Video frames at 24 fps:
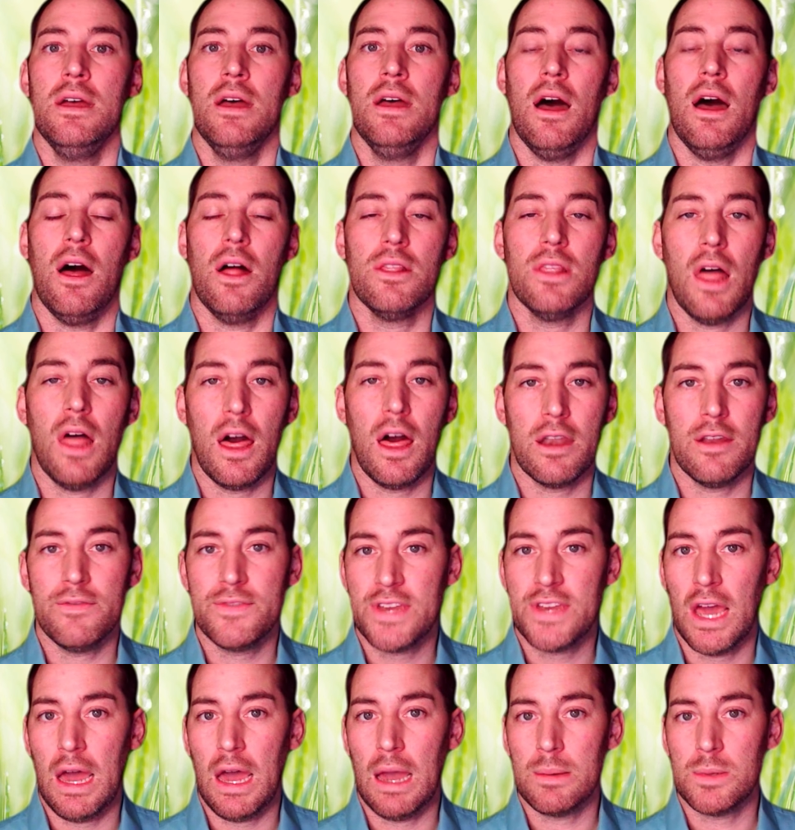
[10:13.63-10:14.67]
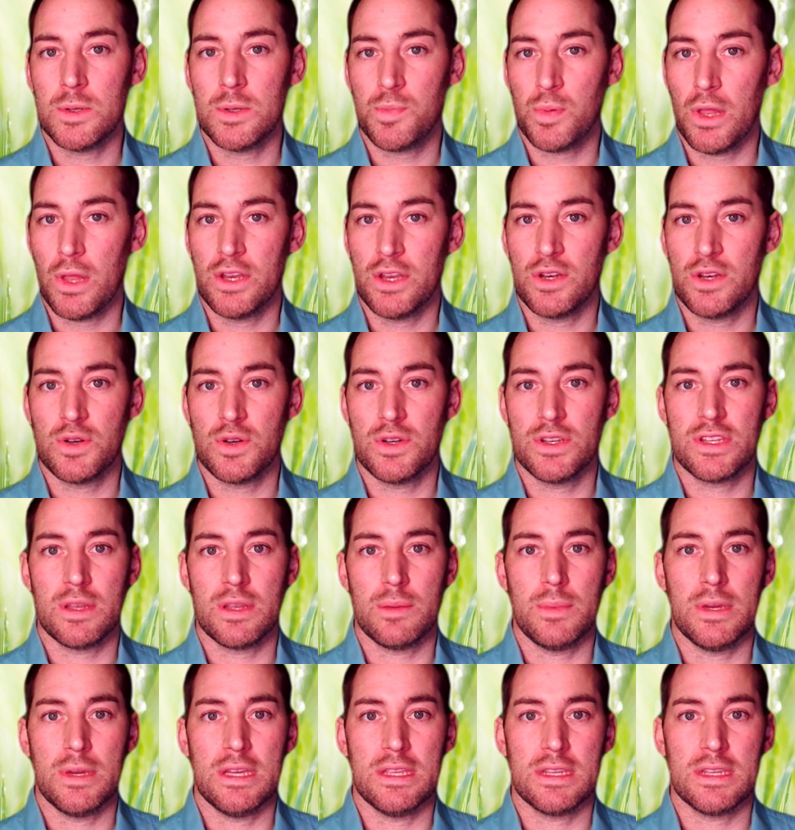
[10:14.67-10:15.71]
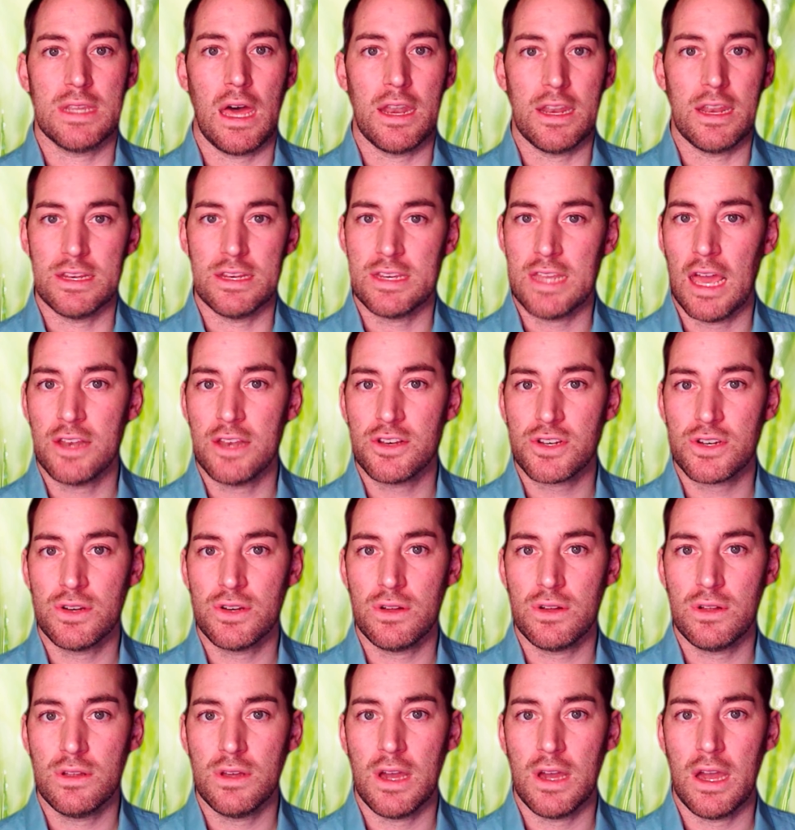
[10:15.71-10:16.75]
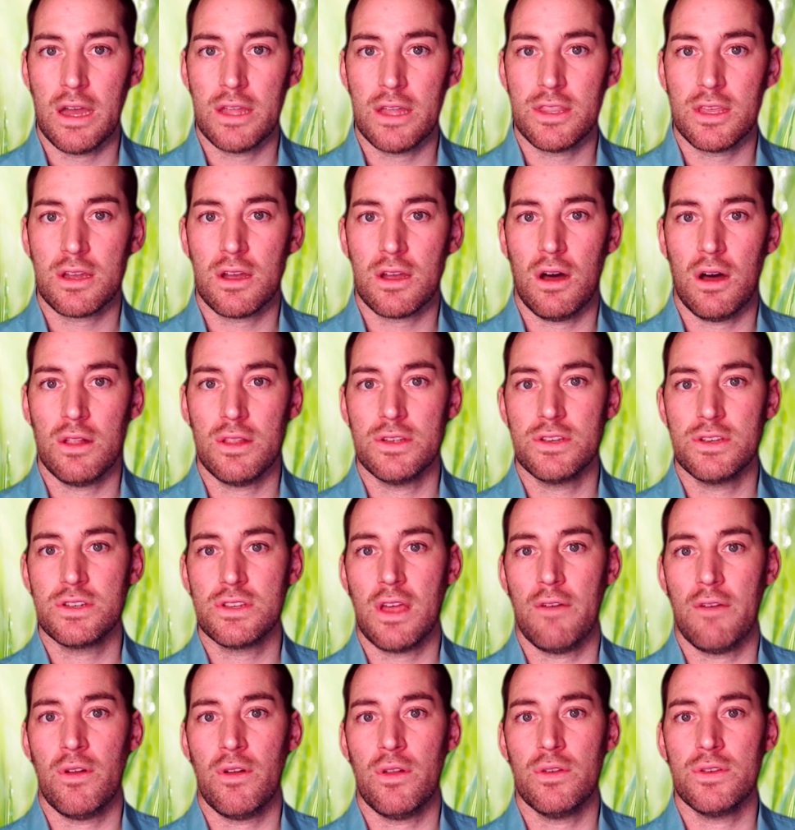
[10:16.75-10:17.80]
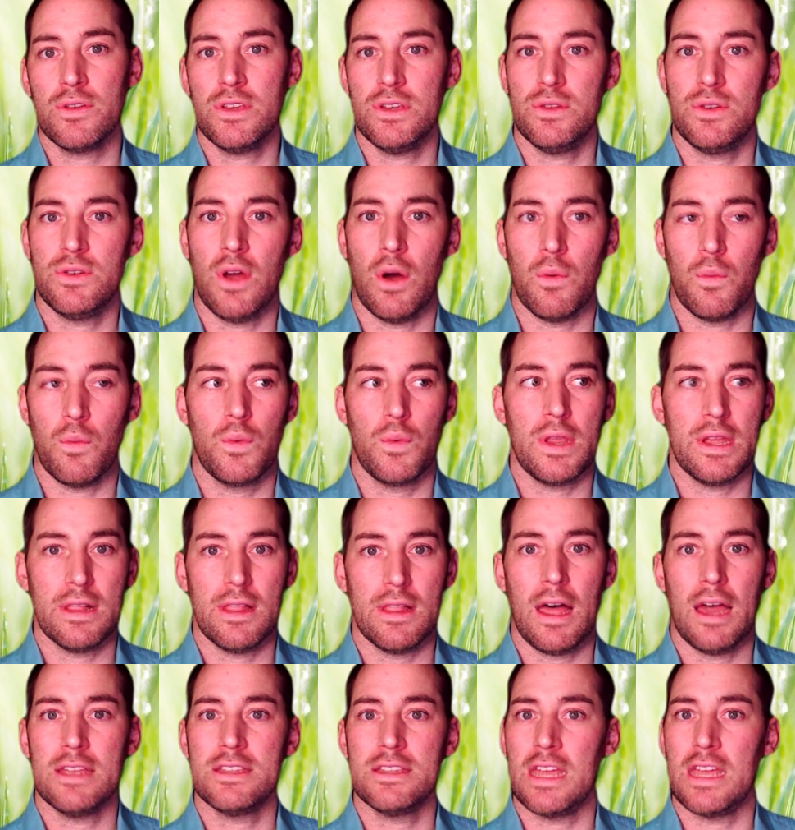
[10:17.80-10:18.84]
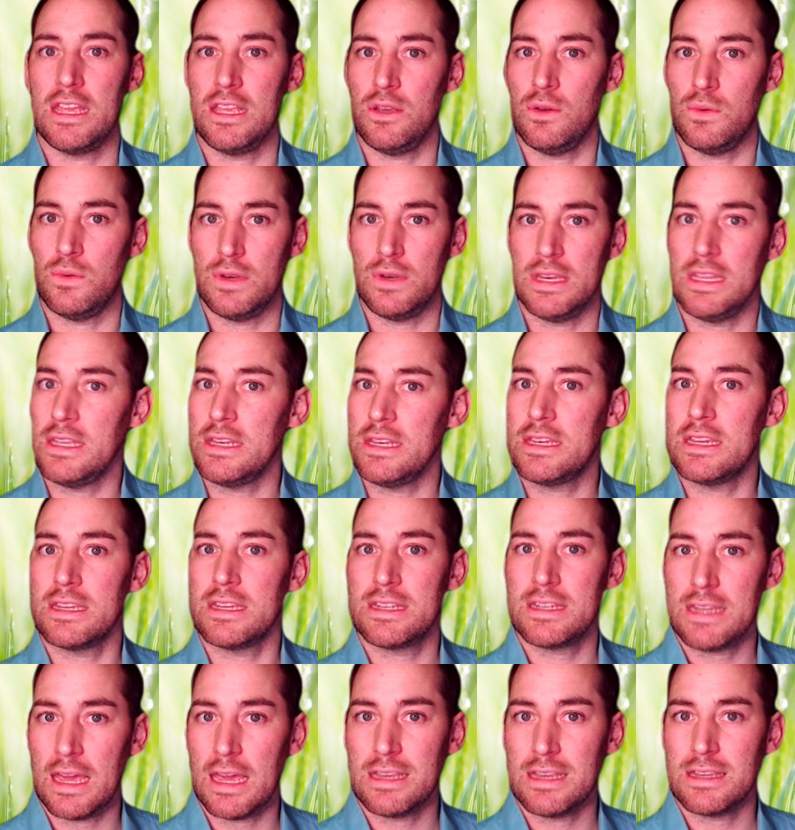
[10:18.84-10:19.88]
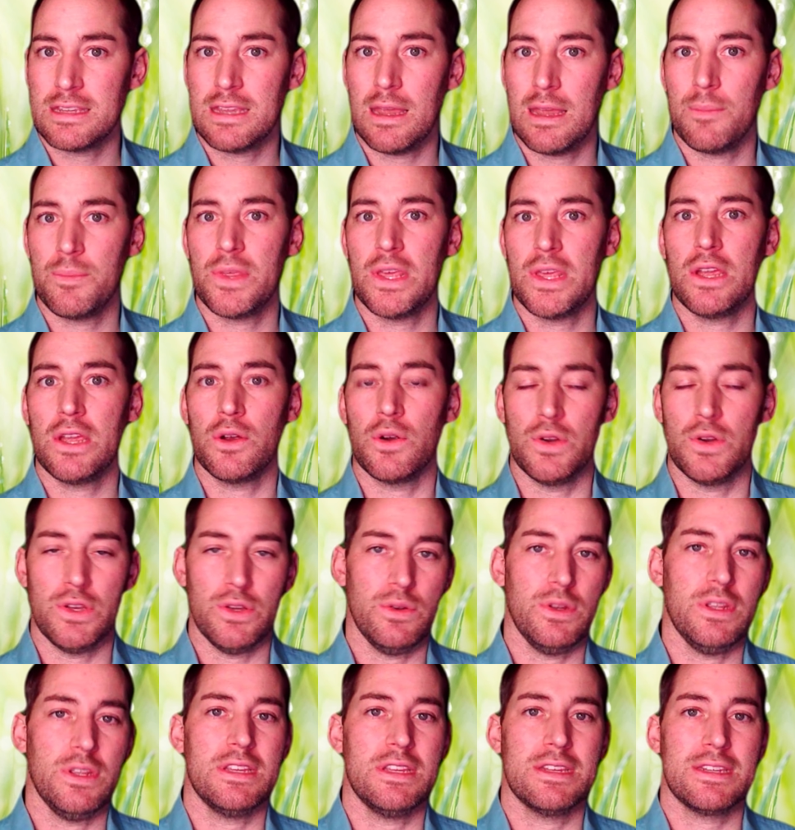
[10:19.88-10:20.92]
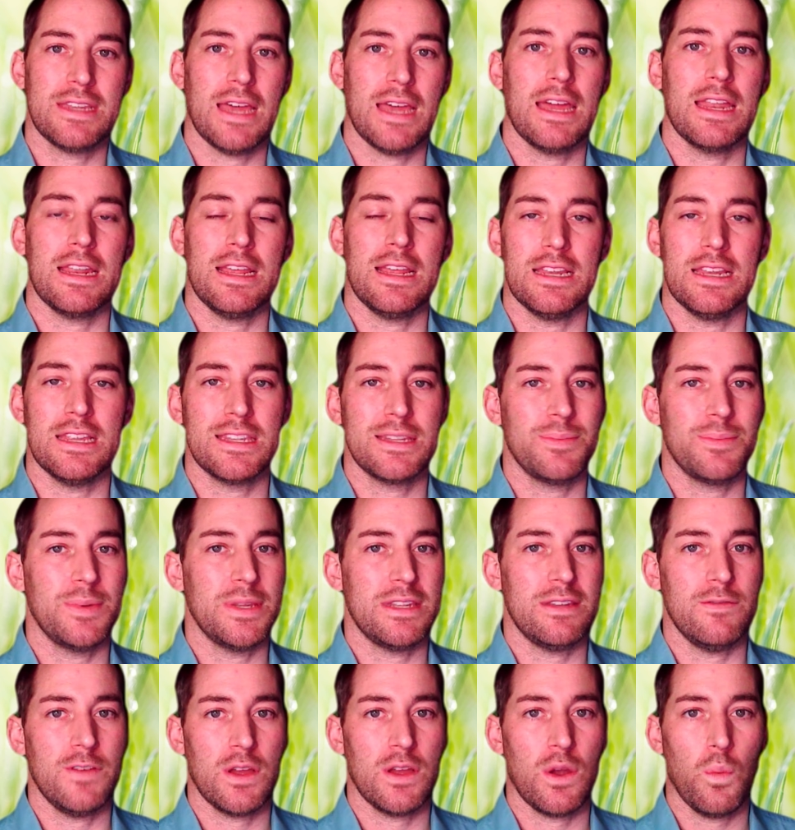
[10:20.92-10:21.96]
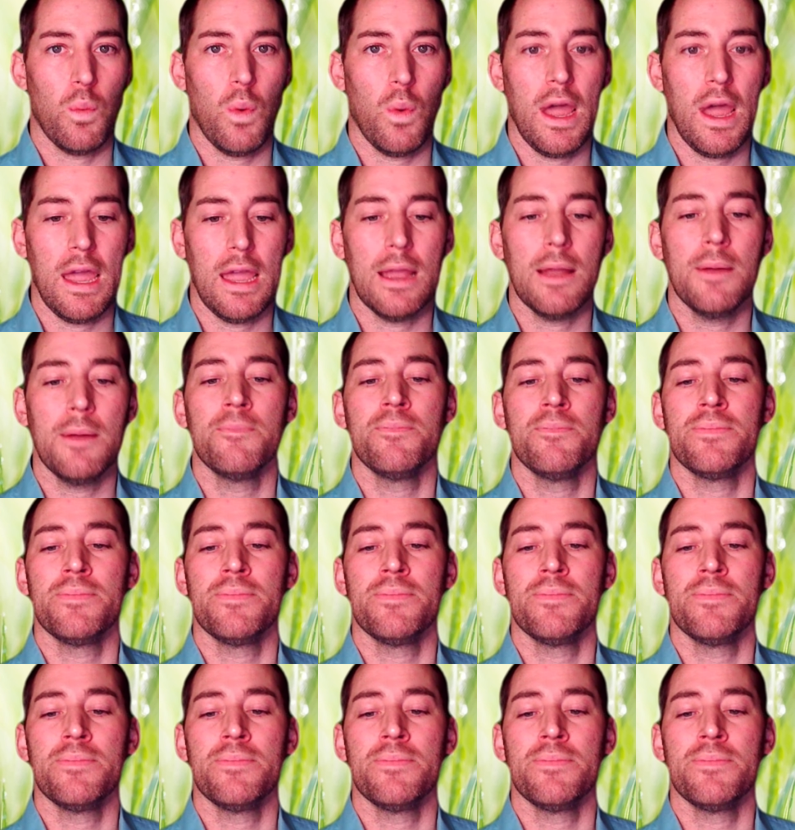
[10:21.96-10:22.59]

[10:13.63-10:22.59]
A lot of times plagiarism is unintentional at the college level. You don't realize that you need to cite something or you need to cite it in a specific way.